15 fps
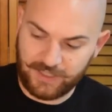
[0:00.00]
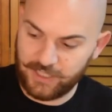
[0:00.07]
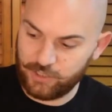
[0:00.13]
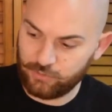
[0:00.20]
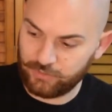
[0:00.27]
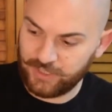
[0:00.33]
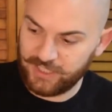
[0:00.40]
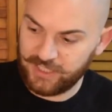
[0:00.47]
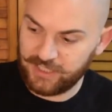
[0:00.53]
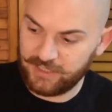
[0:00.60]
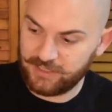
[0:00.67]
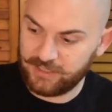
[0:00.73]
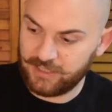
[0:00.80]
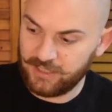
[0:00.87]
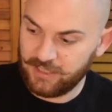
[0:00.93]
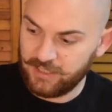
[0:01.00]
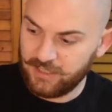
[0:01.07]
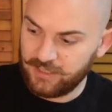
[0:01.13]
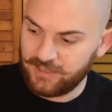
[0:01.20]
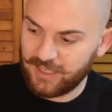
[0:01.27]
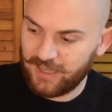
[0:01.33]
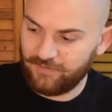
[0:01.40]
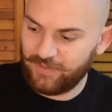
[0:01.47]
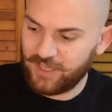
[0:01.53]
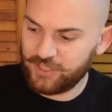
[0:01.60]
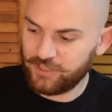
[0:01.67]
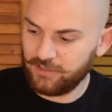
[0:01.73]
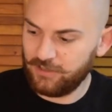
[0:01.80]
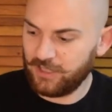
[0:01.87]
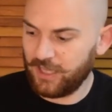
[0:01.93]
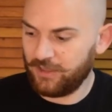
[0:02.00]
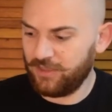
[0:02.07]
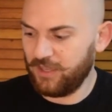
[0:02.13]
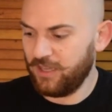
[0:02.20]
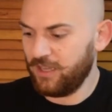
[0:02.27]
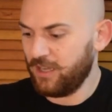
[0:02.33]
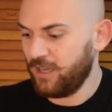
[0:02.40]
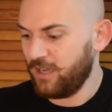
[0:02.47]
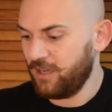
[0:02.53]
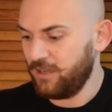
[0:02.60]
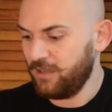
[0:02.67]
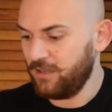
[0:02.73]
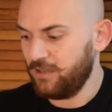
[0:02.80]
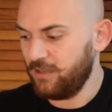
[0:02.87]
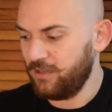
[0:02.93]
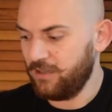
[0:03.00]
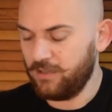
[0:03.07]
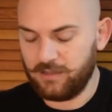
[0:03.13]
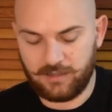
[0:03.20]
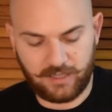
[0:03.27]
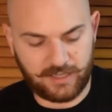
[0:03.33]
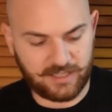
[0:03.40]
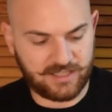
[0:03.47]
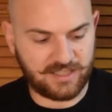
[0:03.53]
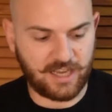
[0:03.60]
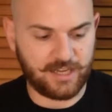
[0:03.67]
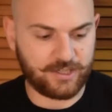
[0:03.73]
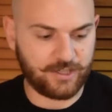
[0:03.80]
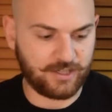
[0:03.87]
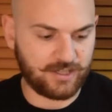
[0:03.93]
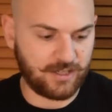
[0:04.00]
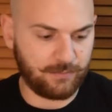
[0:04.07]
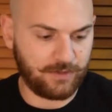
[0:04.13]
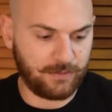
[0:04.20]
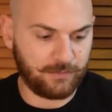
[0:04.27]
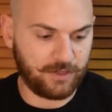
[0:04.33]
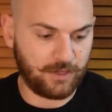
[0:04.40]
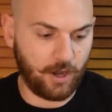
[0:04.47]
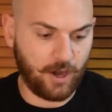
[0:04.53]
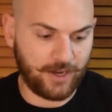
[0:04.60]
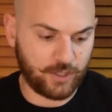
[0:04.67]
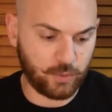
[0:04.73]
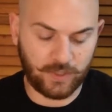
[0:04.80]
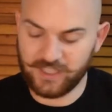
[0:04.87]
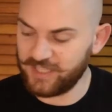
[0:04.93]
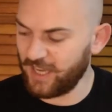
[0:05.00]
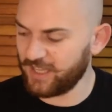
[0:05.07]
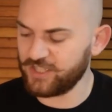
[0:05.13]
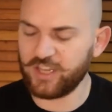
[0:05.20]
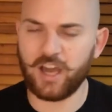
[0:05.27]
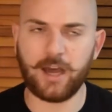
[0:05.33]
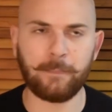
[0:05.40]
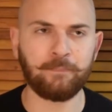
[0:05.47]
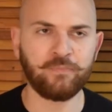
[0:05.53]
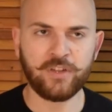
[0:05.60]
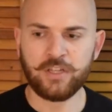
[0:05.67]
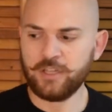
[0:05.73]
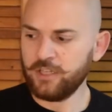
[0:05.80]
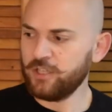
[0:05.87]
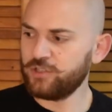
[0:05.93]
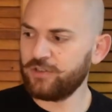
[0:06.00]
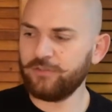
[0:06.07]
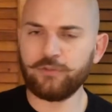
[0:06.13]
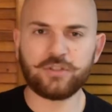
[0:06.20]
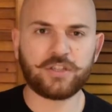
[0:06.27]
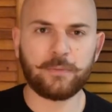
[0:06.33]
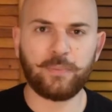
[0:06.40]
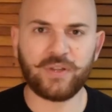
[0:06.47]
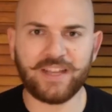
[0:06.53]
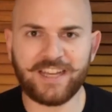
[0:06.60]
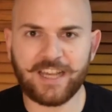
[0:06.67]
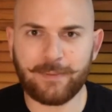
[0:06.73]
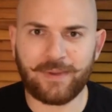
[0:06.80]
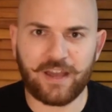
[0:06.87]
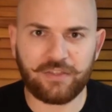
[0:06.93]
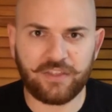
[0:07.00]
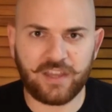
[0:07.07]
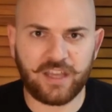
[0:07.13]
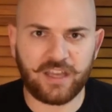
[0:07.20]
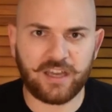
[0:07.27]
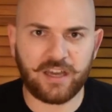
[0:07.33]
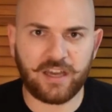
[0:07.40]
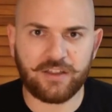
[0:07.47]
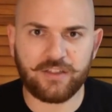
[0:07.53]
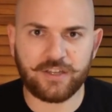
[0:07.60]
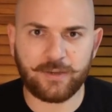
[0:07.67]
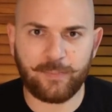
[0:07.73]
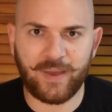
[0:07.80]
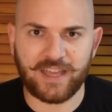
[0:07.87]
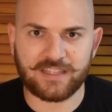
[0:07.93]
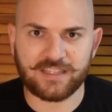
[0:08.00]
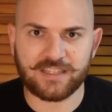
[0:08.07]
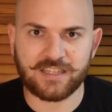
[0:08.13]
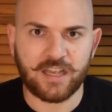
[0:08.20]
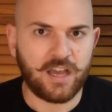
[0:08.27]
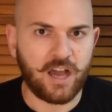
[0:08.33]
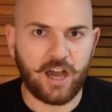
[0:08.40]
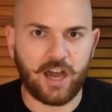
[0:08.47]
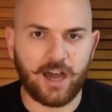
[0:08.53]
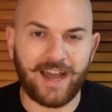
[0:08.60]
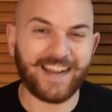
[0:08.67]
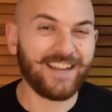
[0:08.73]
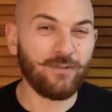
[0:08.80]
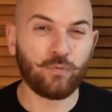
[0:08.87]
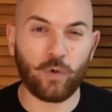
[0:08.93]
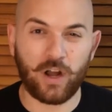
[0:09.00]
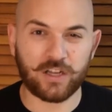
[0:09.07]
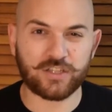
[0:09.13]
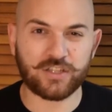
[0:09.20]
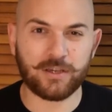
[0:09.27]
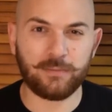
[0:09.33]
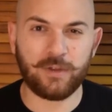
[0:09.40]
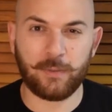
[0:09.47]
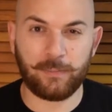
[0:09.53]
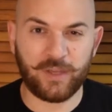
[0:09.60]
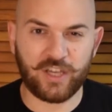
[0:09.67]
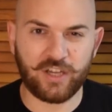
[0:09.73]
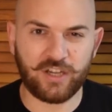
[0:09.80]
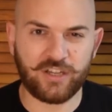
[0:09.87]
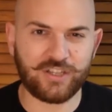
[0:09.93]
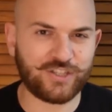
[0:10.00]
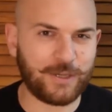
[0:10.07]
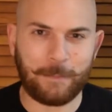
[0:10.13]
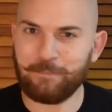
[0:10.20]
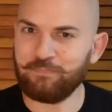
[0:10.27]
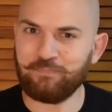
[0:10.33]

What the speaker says: green, not vegetal like like a sencha or something. But all right, 20 seconds. So everyone's complaining about the debates. I didn't watch them because